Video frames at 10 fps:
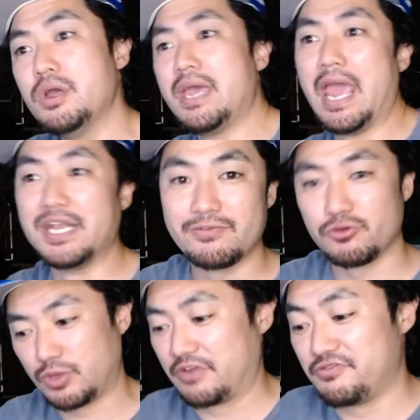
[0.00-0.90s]
and never
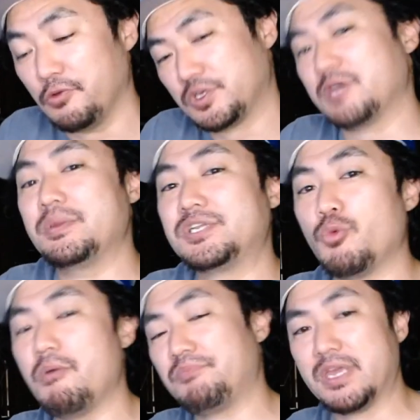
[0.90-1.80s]
like fully commit to
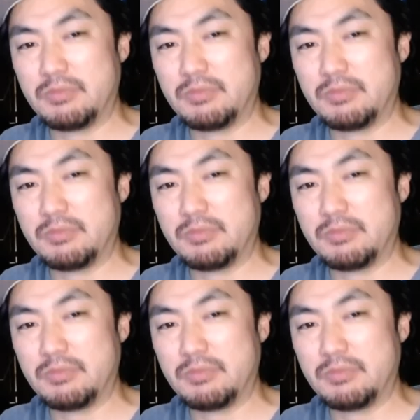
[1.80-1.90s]
one thing,